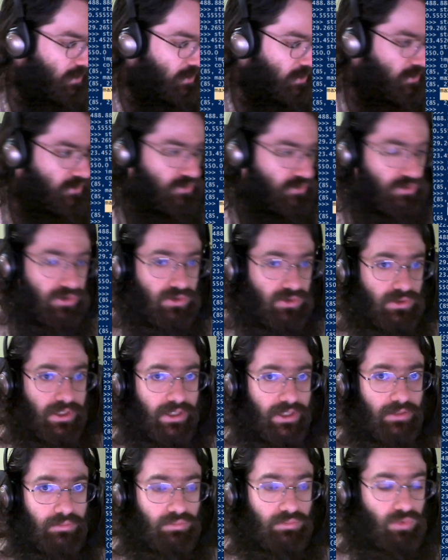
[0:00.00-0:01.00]
You could
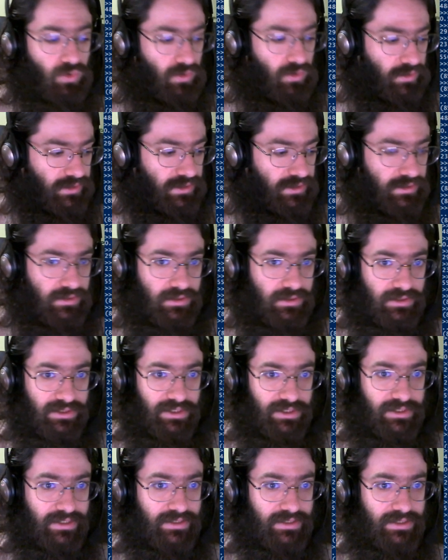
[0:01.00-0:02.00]
import
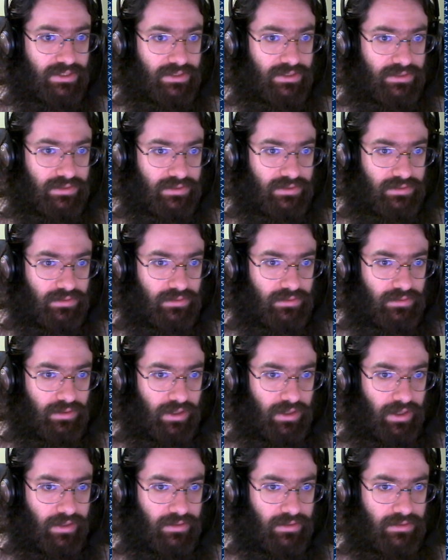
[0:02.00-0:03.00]
statistics
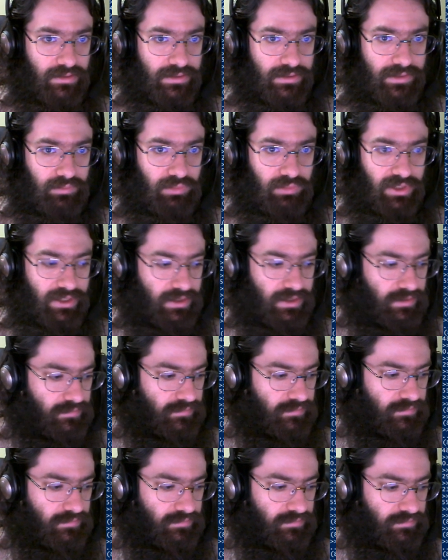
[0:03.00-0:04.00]
and simply
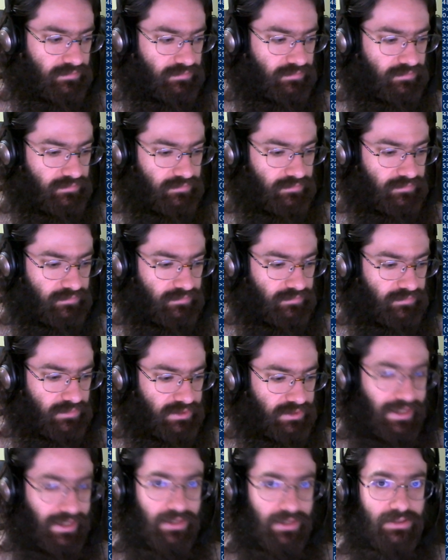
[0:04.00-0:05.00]

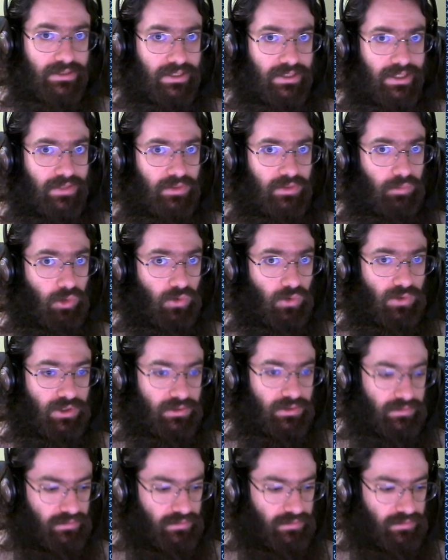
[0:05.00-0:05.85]
tell it to get the mode.